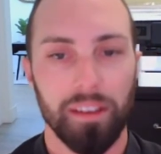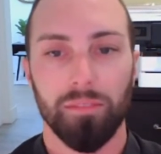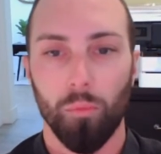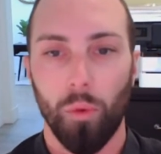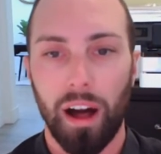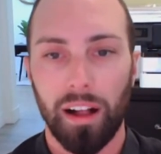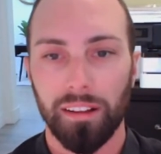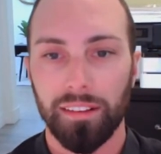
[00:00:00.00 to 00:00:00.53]

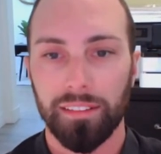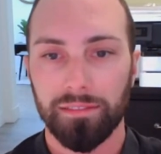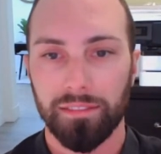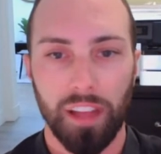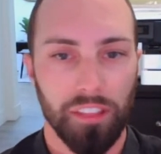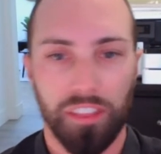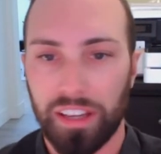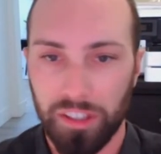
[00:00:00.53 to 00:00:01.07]
while
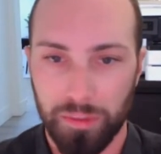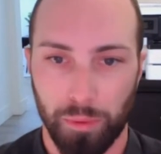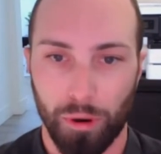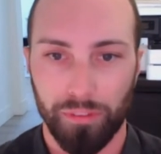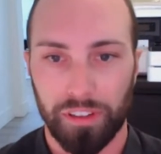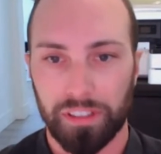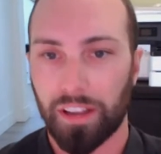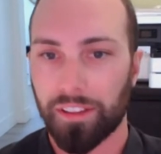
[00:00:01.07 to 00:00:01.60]
nothing is
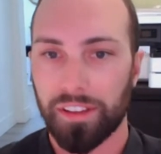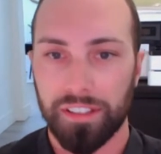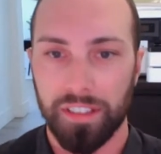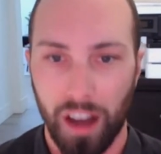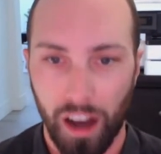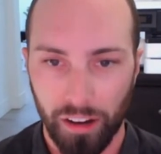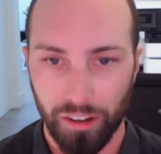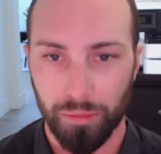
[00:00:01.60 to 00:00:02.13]
perfect, nothing's
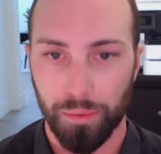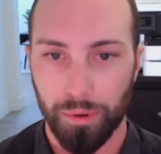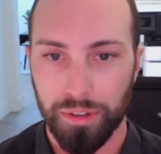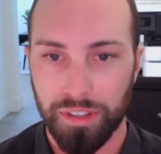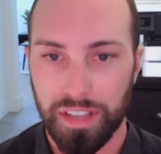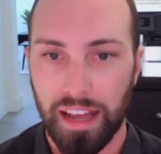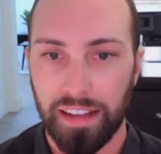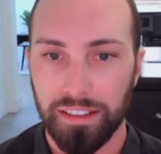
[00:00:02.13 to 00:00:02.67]

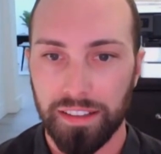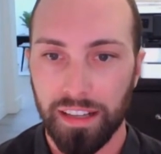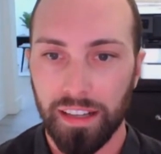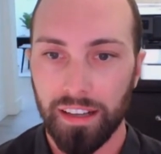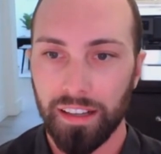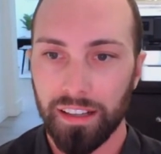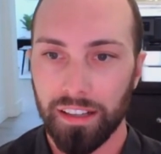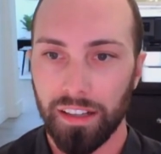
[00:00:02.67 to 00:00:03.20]
100%,
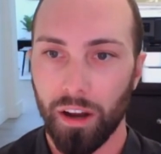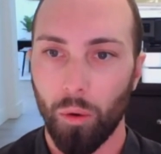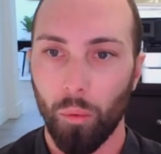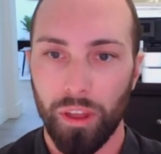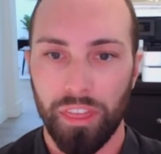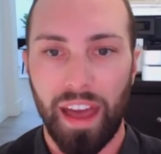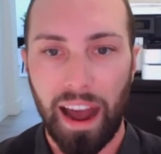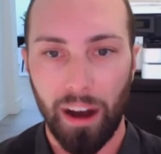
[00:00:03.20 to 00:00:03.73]

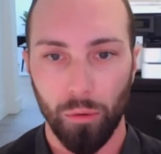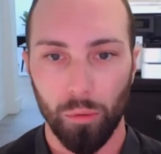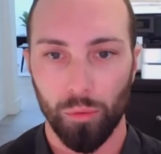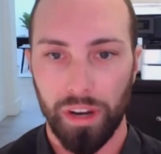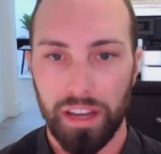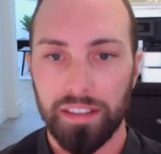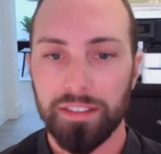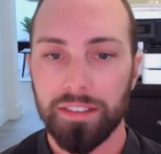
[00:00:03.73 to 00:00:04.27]
without
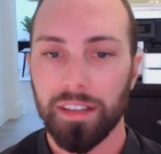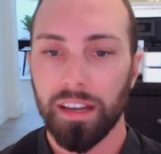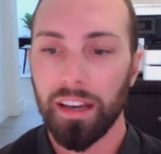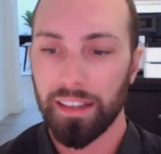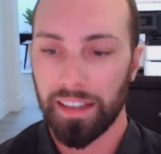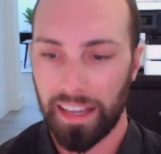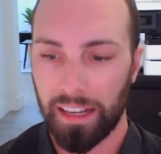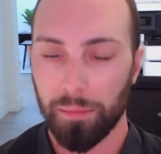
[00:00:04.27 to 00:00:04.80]

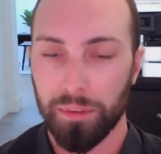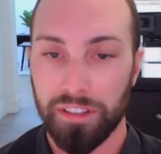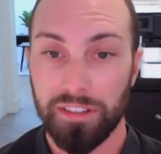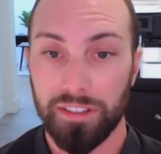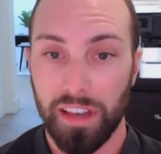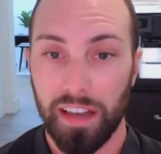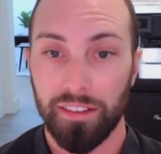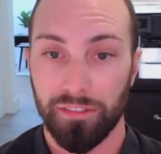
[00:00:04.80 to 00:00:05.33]
risk, cannabis
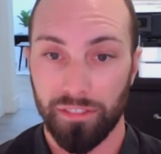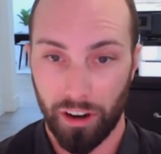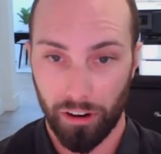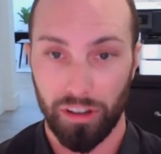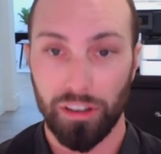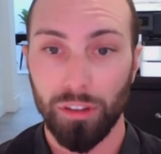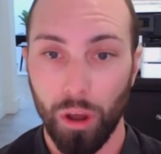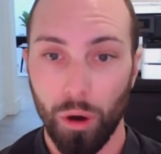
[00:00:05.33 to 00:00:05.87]
is a
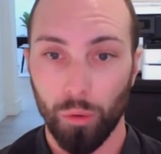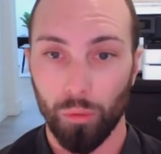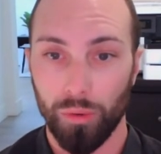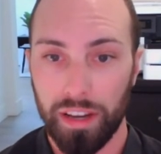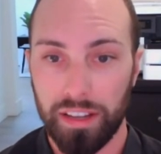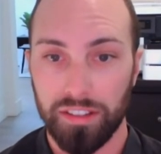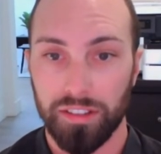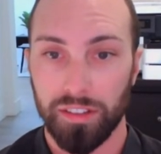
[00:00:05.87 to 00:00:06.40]
very low
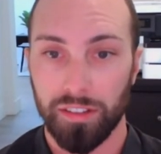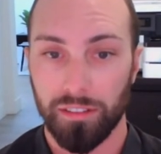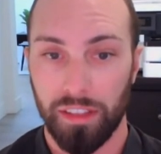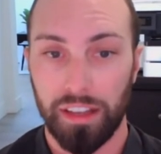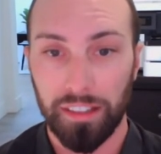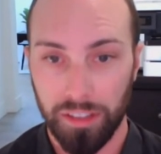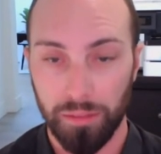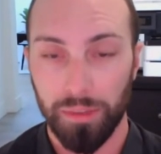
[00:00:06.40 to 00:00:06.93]
risk
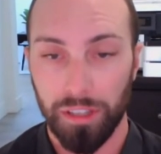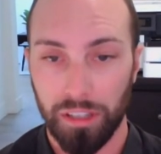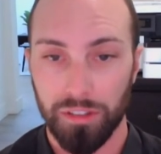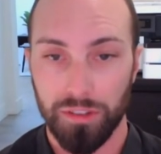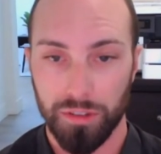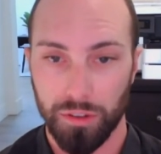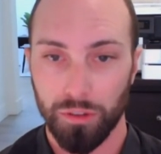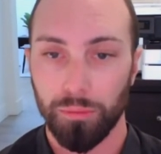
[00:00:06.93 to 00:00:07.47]
thing to be
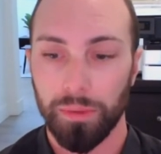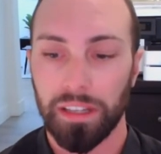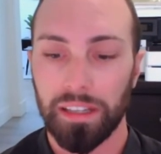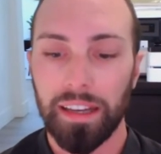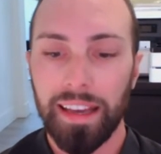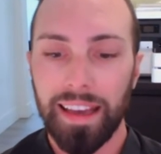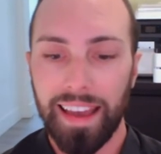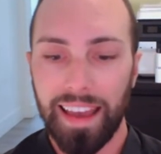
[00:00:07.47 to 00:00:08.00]
consuming.
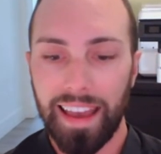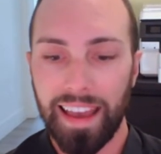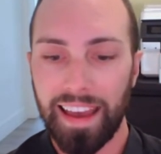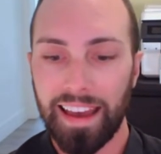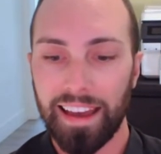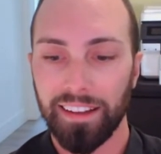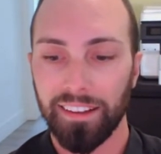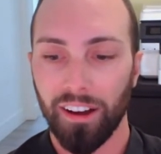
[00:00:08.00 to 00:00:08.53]

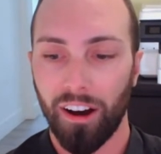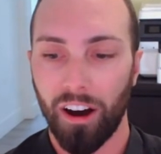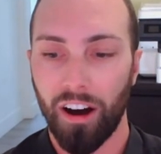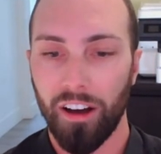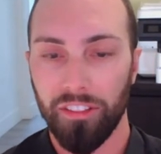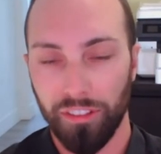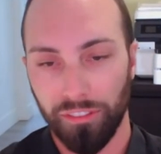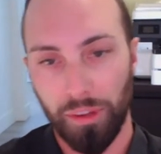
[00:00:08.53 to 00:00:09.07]
And
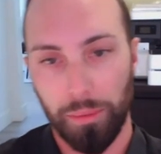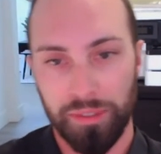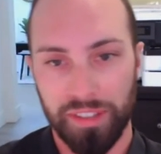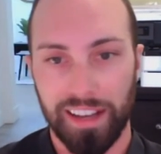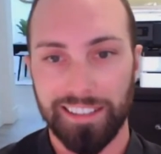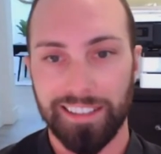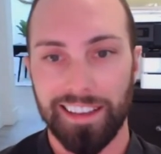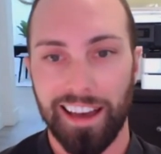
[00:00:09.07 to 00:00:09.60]
on the flip
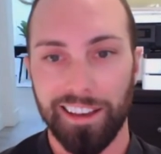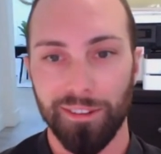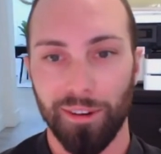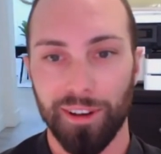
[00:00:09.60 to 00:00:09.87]
side to that, you